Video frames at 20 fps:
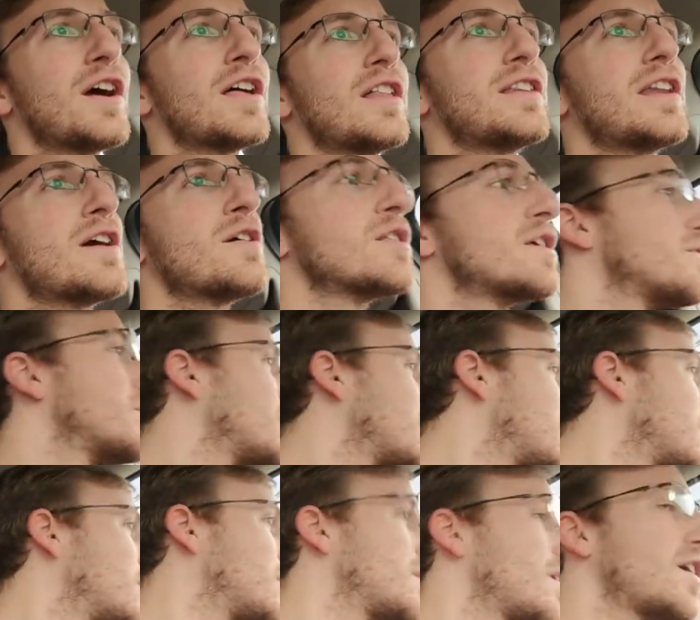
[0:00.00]
I now live
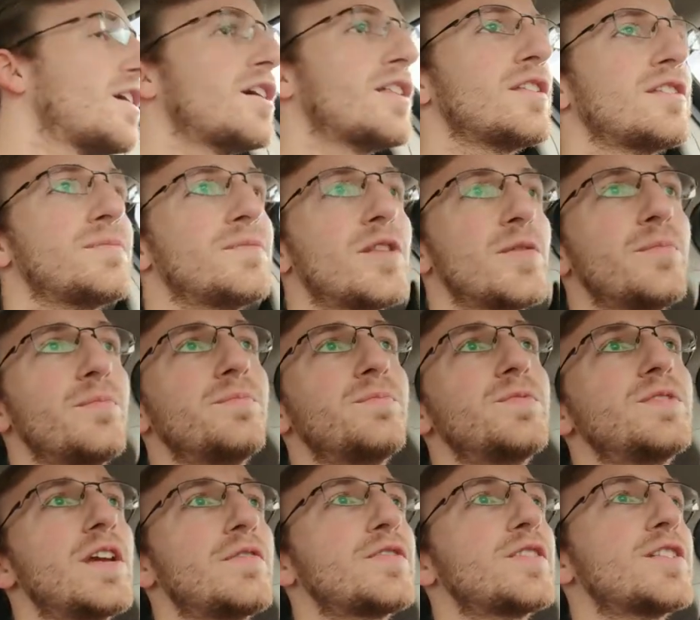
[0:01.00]
in the
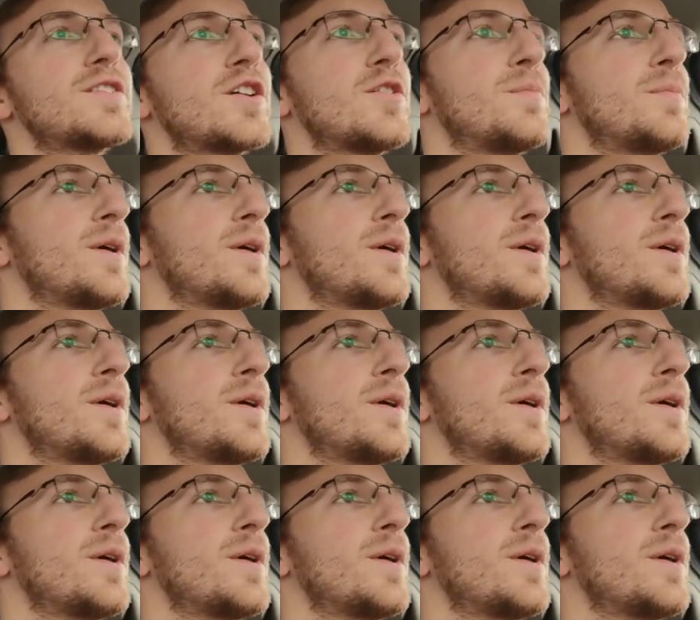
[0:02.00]
San Francisco